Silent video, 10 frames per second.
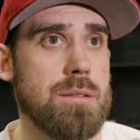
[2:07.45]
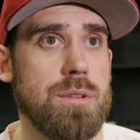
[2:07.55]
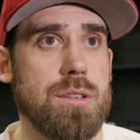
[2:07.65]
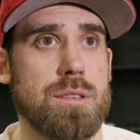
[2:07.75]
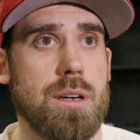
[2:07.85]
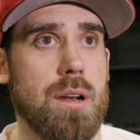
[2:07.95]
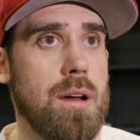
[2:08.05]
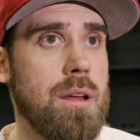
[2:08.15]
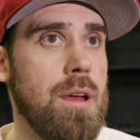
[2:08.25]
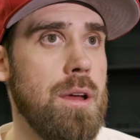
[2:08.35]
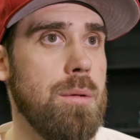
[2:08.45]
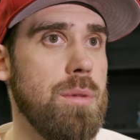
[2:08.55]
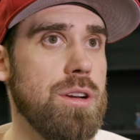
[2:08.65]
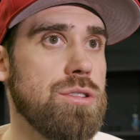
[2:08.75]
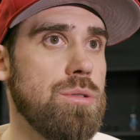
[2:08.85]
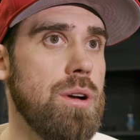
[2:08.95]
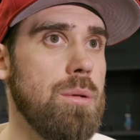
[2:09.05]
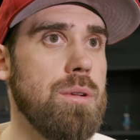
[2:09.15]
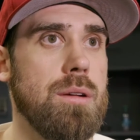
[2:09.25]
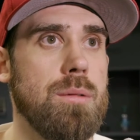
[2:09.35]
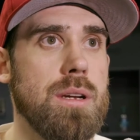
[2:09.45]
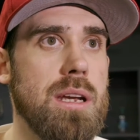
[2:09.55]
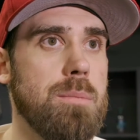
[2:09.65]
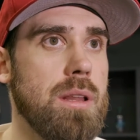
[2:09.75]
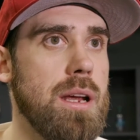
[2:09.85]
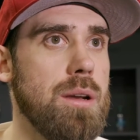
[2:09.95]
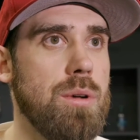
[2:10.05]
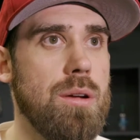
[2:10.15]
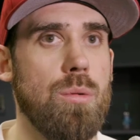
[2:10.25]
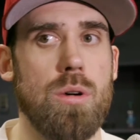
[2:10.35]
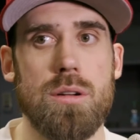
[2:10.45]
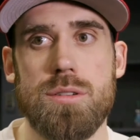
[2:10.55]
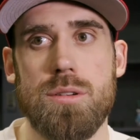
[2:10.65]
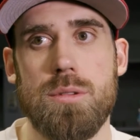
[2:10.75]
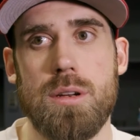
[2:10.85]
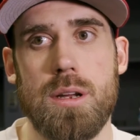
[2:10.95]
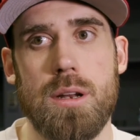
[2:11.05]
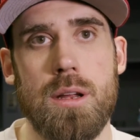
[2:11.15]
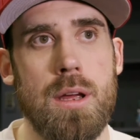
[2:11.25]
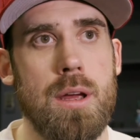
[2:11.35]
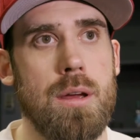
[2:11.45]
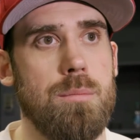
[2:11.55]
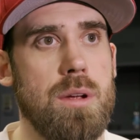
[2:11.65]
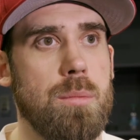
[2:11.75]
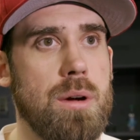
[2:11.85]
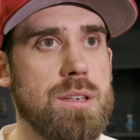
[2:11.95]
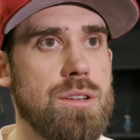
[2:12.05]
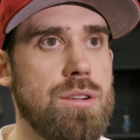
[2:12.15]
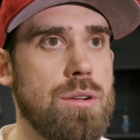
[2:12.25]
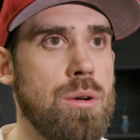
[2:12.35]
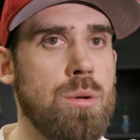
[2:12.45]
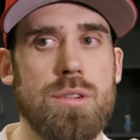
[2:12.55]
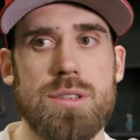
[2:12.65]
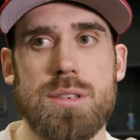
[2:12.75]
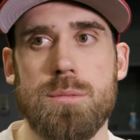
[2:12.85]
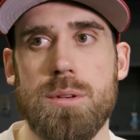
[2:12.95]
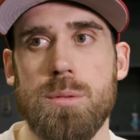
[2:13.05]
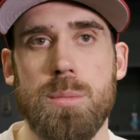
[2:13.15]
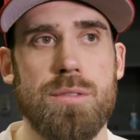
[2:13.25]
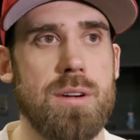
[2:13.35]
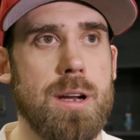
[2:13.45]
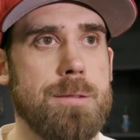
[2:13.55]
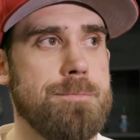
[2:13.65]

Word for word: We just gotta make sure that we, we keep playing the way we want to and, and minimize the turnovers, and we will be fine.